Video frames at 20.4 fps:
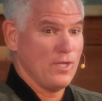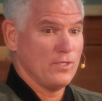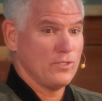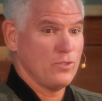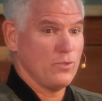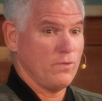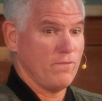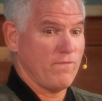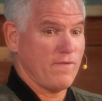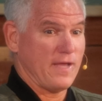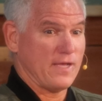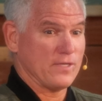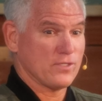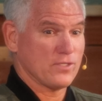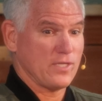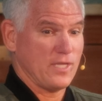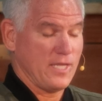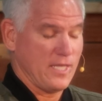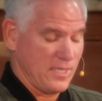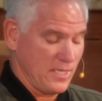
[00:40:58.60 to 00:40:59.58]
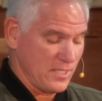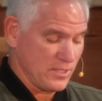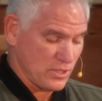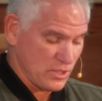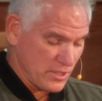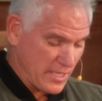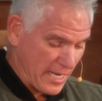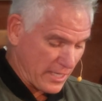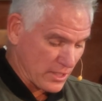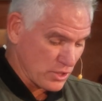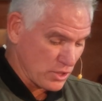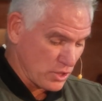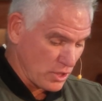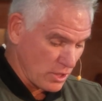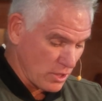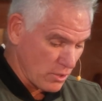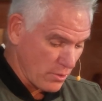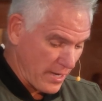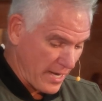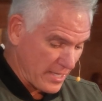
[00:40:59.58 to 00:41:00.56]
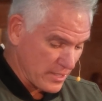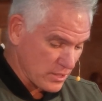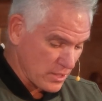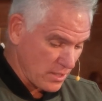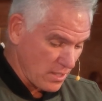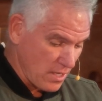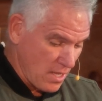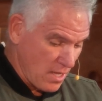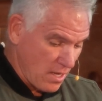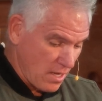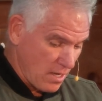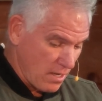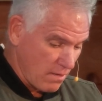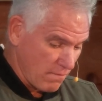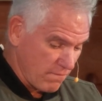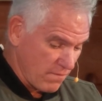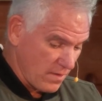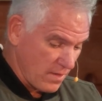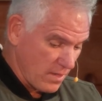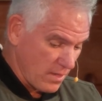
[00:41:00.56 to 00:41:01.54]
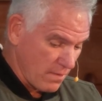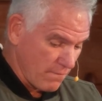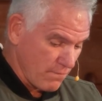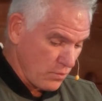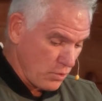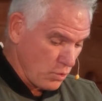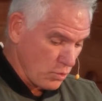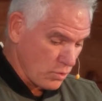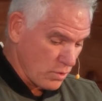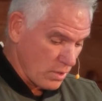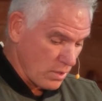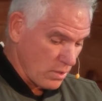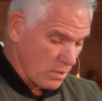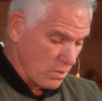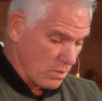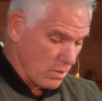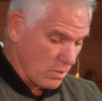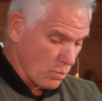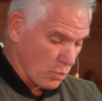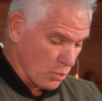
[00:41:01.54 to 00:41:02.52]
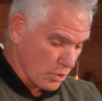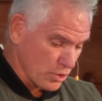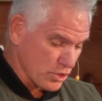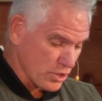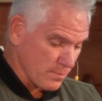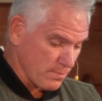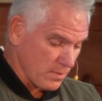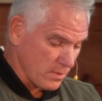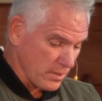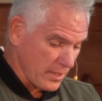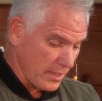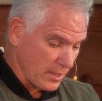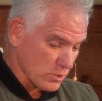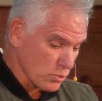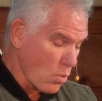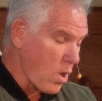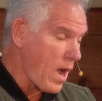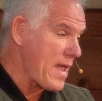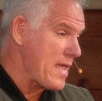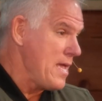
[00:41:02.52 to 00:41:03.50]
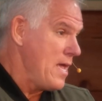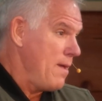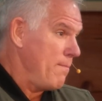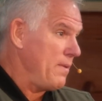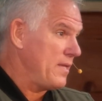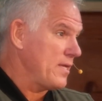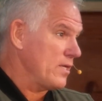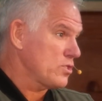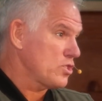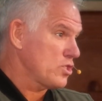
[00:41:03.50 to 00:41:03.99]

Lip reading: to invest in this next generation of youth worship leaders. Why? Because